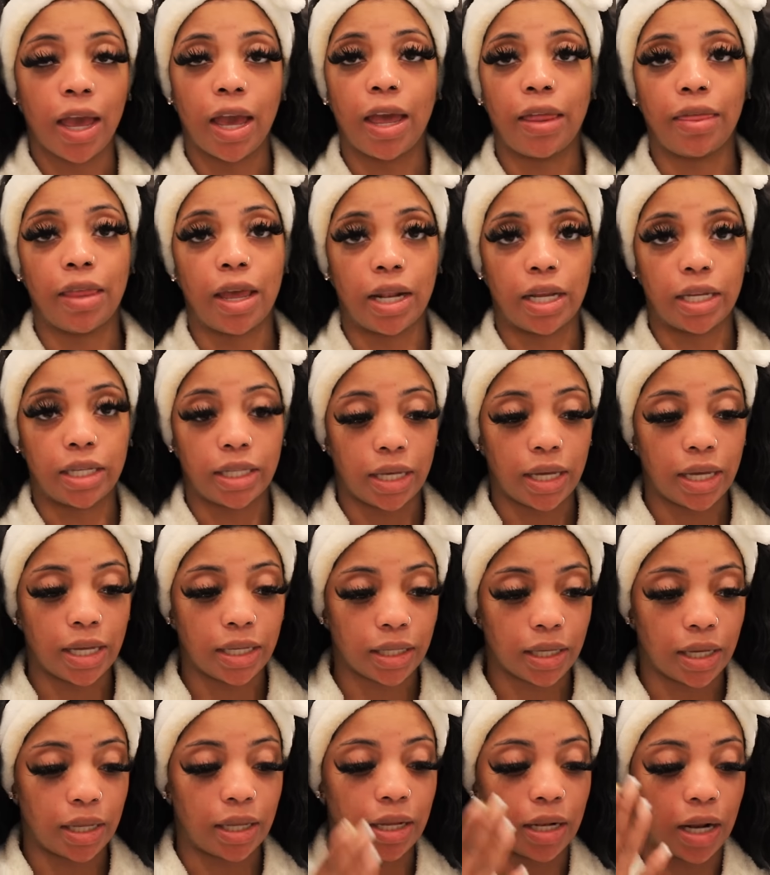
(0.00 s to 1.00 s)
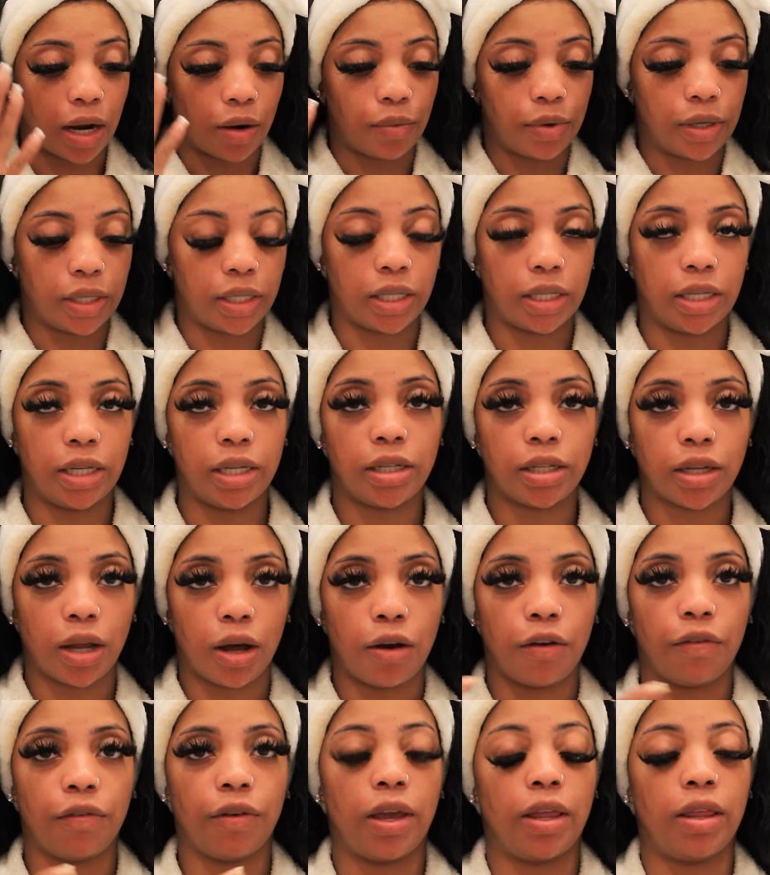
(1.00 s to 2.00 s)
And that is it. And then I rinse this
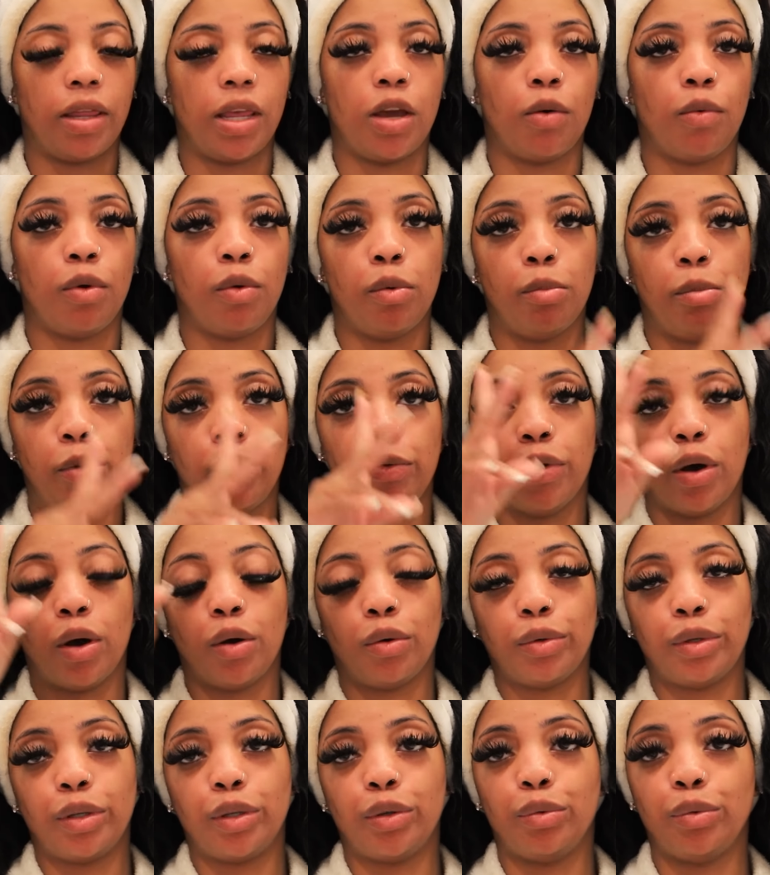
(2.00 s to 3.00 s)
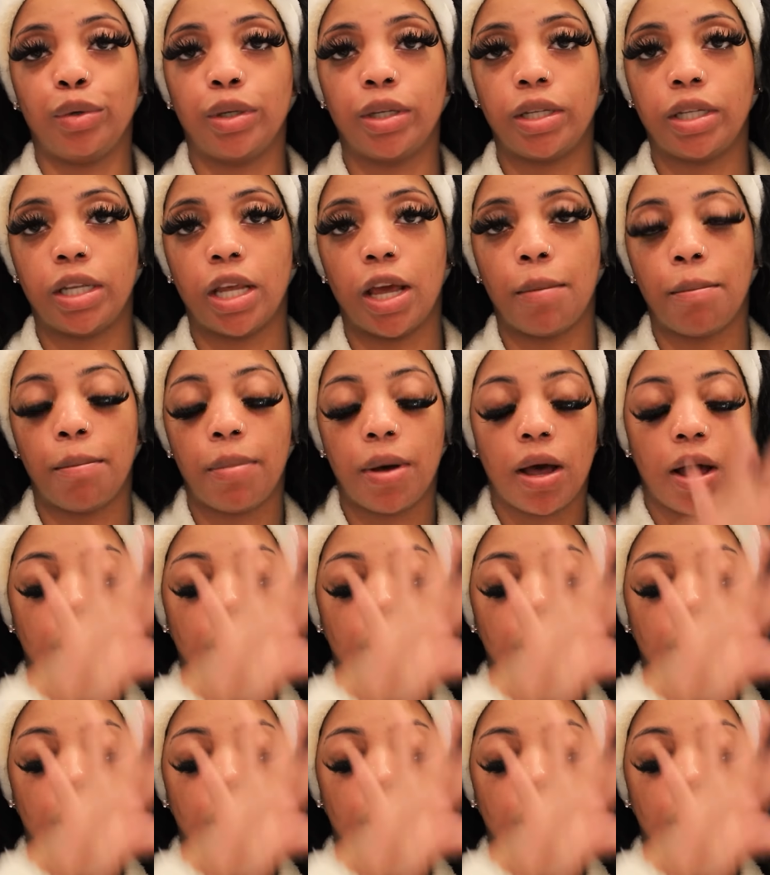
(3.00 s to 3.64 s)
off and then we move on to step